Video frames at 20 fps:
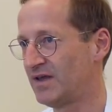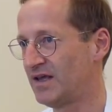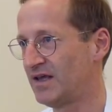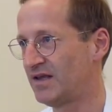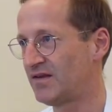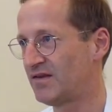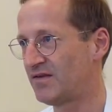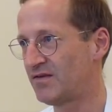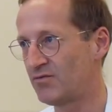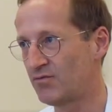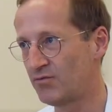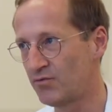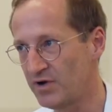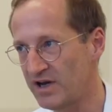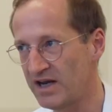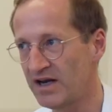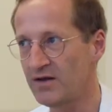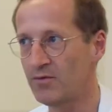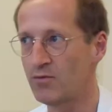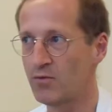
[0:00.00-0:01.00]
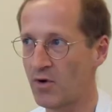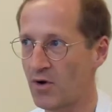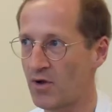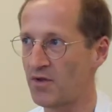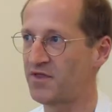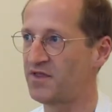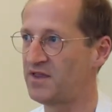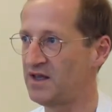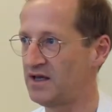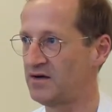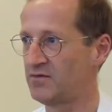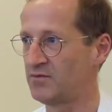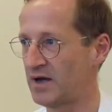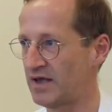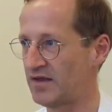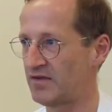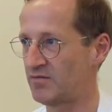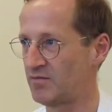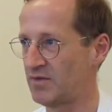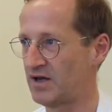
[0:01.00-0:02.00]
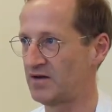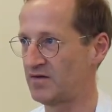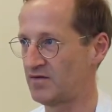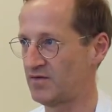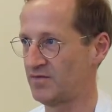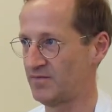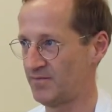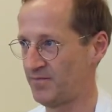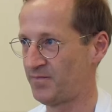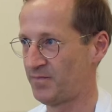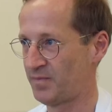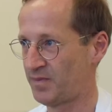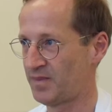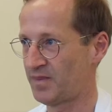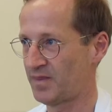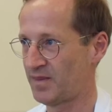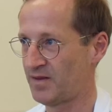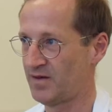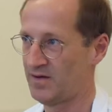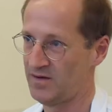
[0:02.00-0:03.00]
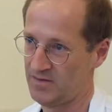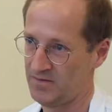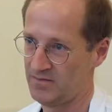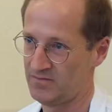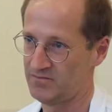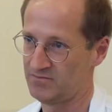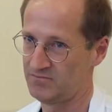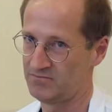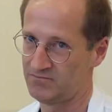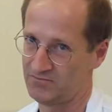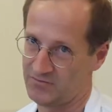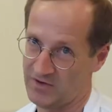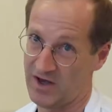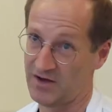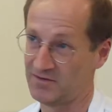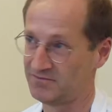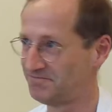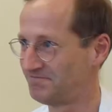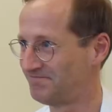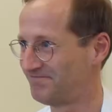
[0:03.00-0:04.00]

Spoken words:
it's really worth the investment. Yeah.